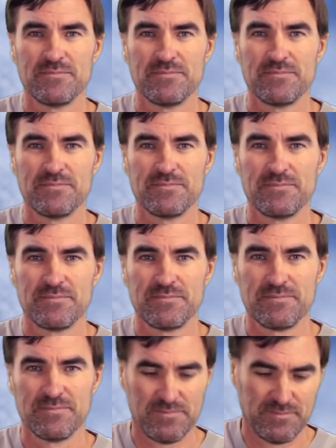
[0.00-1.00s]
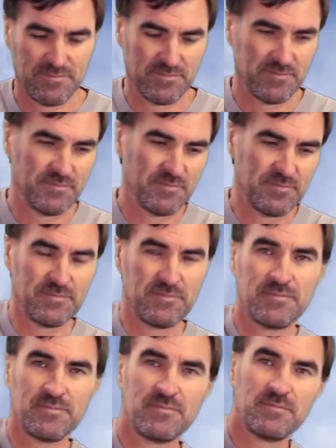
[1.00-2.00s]

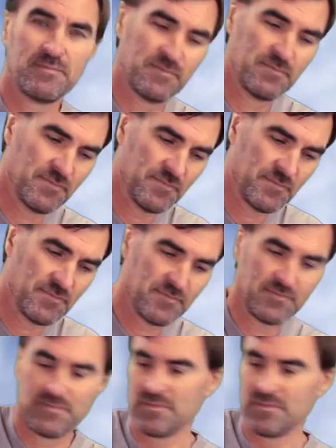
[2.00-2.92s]
Nothing is said.